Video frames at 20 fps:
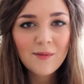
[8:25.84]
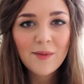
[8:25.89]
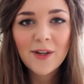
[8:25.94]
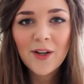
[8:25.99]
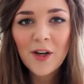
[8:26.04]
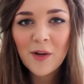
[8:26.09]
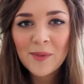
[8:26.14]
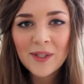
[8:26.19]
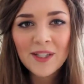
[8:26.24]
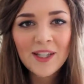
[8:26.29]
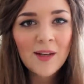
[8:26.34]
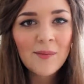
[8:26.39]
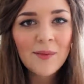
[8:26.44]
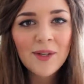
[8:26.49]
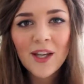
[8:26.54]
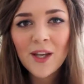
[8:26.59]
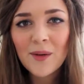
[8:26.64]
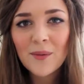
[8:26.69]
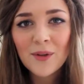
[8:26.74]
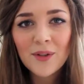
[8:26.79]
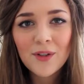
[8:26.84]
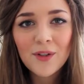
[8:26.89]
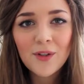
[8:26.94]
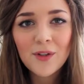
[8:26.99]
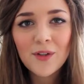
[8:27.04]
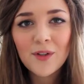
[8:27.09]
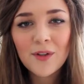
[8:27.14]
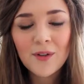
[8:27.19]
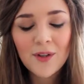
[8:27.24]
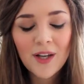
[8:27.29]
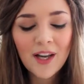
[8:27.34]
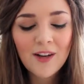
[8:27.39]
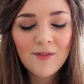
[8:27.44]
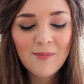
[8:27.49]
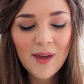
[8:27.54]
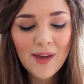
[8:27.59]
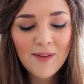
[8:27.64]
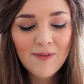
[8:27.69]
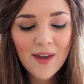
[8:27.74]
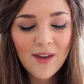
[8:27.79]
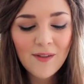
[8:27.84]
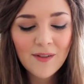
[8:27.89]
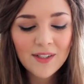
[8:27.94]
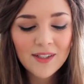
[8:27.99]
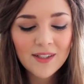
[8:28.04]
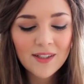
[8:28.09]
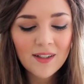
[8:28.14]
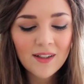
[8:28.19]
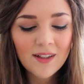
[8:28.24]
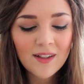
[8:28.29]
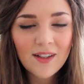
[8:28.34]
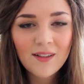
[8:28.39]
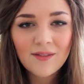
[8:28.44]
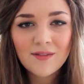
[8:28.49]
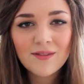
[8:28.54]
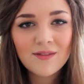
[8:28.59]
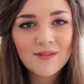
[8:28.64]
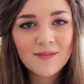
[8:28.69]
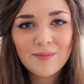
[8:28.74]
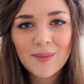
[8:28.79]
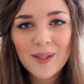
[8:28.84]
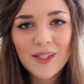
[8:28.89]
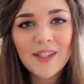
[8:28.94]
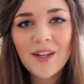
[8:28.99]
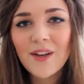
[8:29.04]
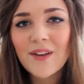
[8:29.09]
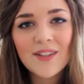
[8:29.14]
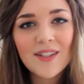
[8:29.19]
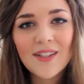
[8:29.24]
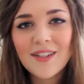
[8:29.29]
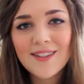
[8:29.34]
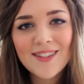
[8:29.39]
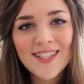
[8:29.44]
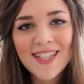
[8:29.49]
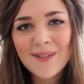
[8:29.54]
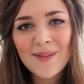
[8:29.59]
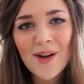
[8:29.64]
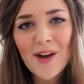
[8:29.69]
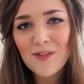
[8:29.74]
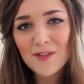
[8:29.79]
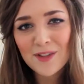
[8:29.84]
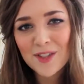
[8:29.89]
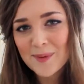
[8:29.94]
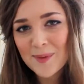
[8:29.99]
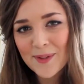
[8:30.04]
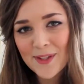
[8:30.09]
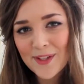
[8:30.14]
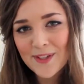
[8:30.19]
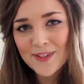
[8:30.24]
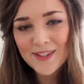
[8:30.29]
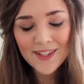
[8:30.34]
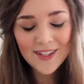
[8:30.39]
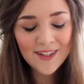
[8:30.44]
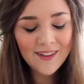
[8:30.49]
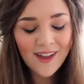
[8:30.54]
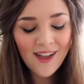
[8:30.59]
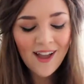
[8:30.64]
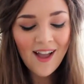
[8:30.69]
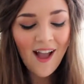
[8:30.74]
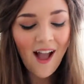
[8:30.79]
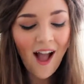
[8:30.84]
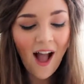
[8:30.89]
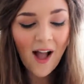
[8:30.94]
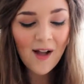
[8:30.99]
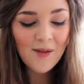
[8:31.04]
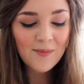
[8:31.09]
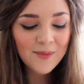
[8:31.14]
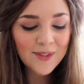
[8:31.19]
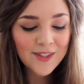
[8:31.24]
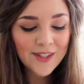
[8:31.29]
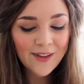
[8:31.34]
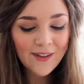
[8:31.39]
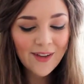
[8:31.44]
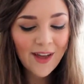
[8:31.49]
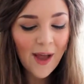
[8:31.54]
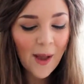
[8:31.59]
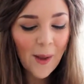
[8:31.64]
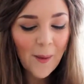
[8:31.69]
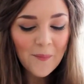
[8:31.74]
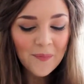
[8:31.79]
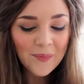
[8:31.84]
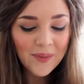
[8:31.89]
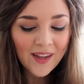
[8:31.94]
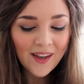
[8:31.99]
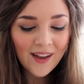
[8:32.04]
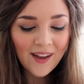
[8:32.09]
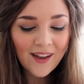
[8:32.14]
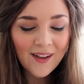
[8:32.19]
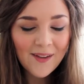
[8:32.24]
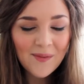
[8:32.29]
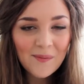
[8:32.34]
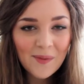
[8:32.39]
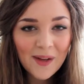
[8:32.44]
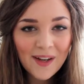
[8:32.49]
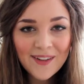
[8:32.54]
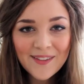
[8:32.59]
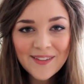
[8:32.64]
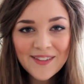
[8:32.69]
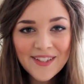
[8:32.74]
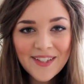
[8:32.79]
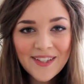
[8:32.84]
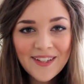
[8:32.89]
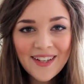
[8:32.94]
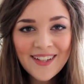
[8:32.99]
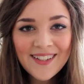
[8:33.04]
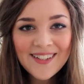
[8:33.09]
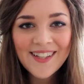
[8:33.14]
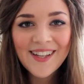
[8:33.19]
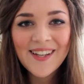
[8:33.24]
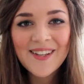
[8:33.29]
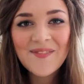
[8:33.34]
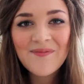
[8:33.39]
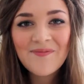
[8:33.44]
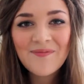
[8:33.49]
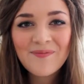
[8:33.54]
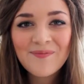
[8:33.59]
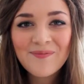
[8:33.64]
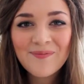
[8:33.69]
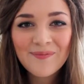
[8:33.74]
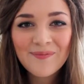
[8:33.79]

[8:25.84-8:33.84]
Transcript: leave me a comment, let me know what your kind of May favourites are. I love being nosy and seeing what everyone's been using. So yeah, and I'll see you later.